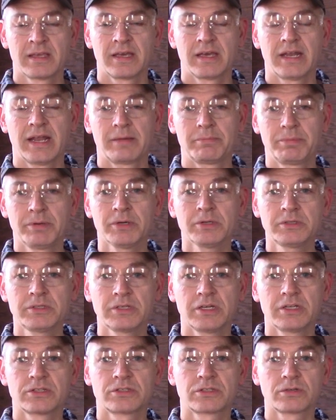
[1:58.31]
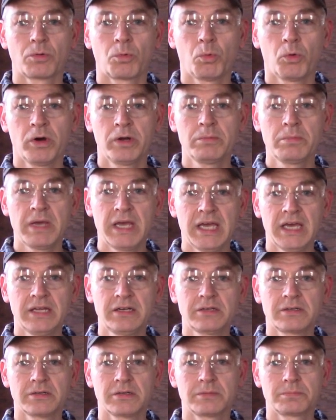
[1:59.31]
And I built it so one
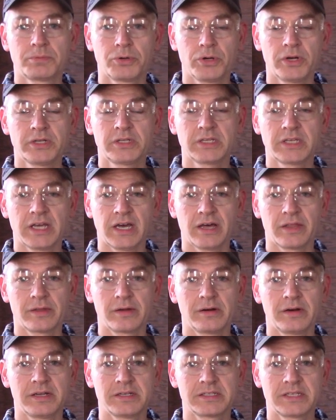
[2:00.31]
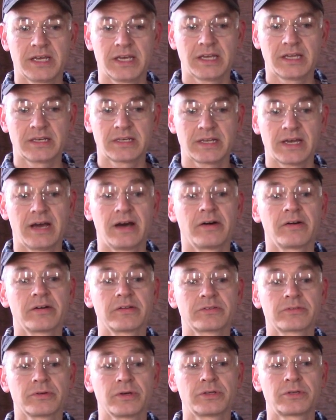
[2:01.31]
man could put it together and take it down.
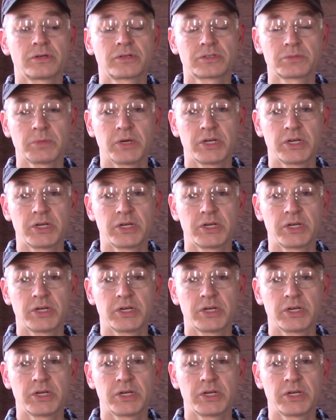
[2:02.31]
So it took some